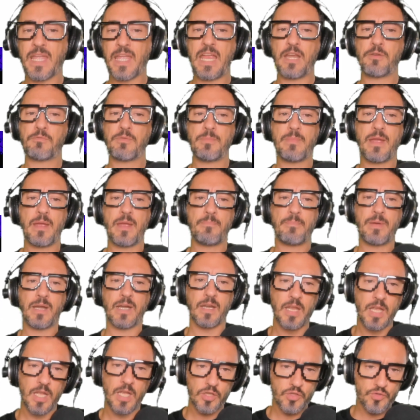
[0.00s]
And
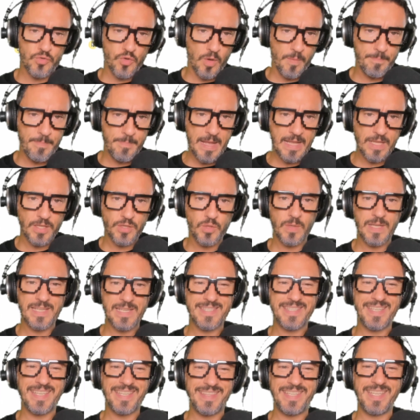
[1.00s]
remember, Tron-backed
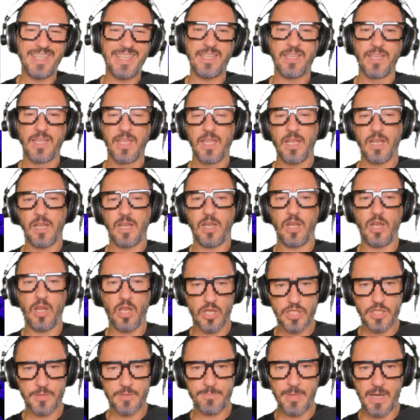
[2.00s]
USDD lost